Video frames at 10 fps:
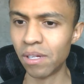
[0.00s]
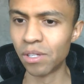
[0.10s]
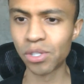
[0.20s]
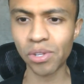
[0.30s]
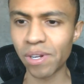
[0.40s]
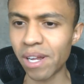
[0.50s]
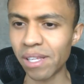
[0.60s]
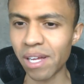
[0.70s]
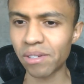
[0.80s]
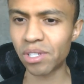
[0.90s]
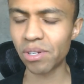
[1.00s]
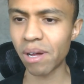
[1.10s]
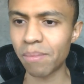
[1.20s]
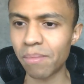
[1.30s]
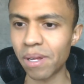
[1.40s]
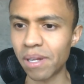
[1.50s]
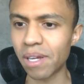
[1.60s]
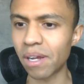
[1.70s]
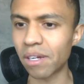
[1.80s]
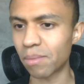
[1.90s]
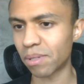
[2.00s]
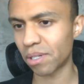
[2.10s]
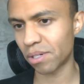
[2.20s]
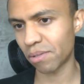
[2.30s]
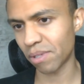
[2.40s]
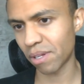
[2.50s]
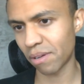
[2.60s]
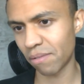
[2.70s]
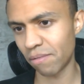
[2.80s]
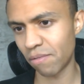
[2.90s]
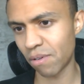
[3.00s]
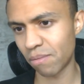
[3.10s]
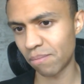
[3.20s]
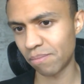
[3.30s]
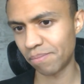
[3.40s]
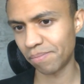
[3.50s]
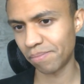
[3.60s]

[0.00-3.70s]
So they're not allowed to. I'm not 100% sure what that Vom,